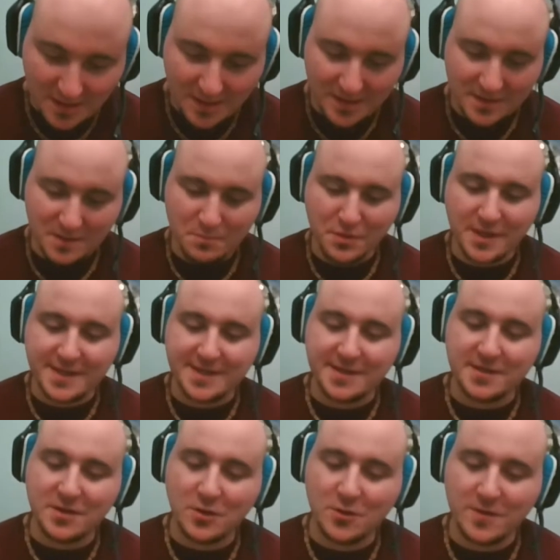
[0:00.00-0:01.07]
The Blessed
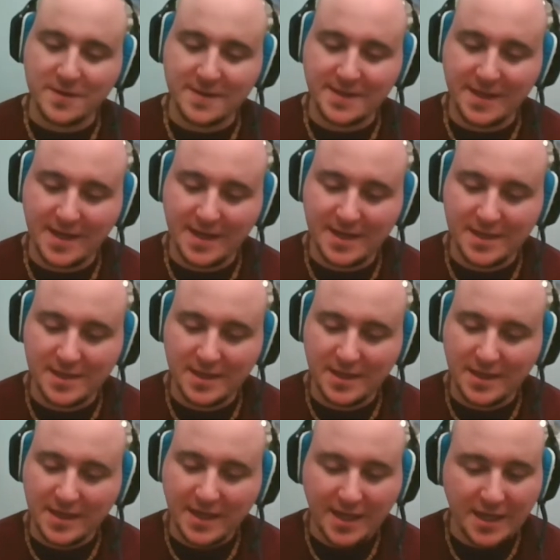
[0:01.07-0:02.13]
Lord said,
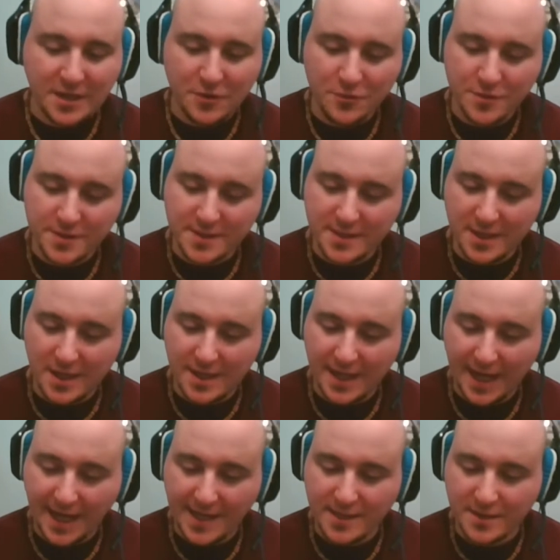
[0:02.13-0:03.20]
"He who does not
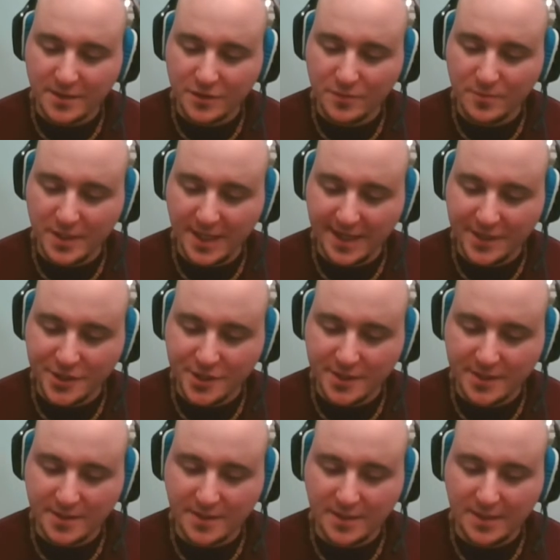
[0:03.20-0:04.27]
hate
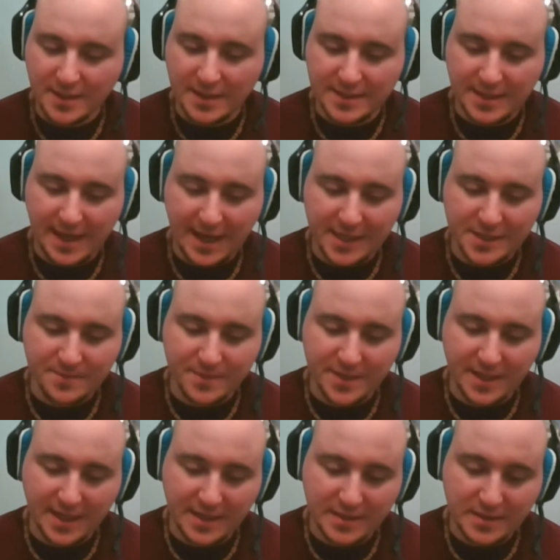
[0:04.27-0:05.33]
illumination, attachment,
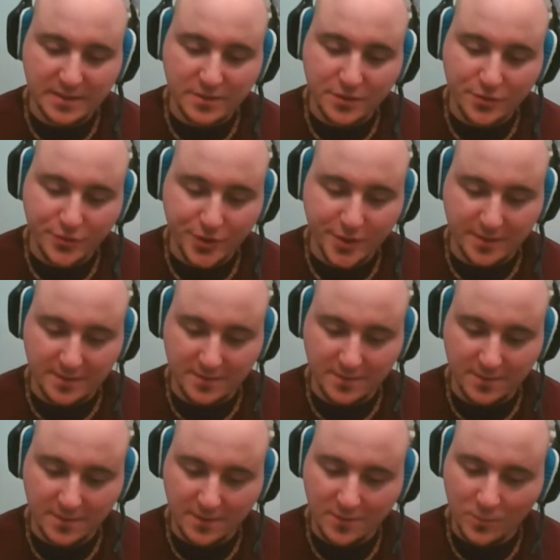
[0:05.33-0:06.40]
and delusion
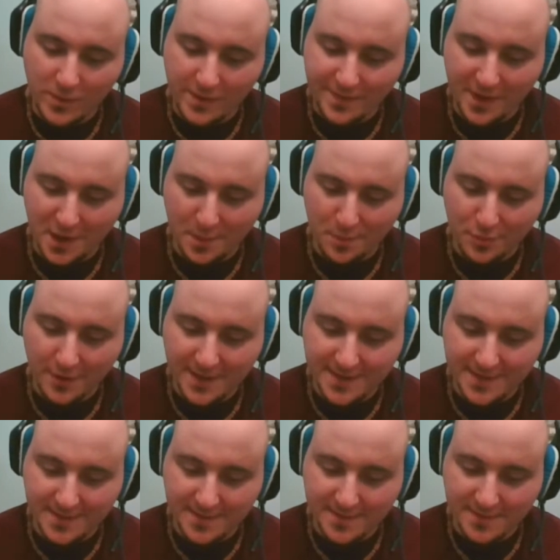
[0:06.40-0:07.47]
when they are
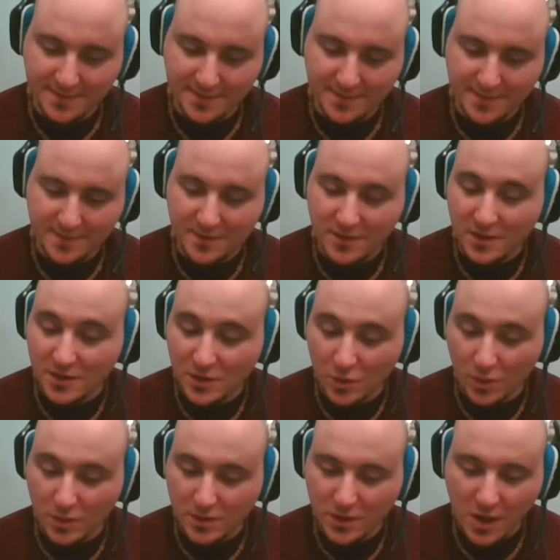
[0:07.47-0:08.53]
present,
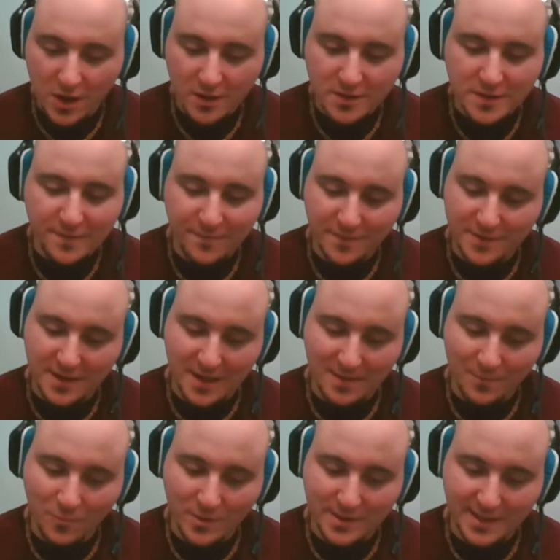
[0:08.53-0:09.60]
nor longs for
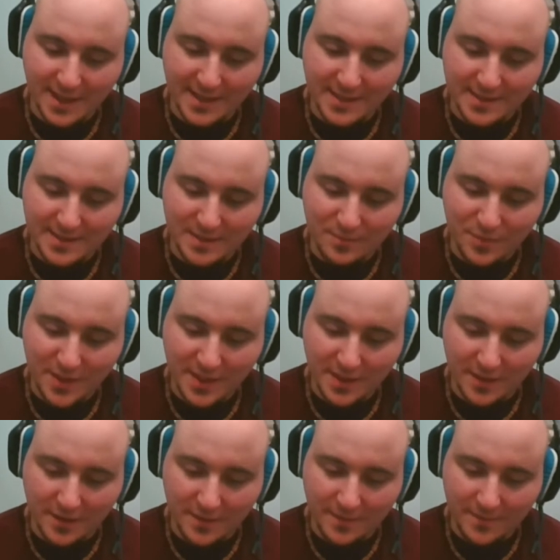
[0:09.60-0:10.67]
them when they
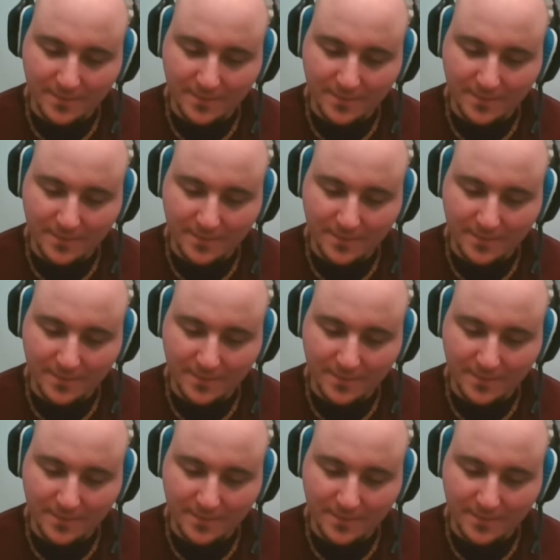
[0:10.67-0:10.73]
disappear,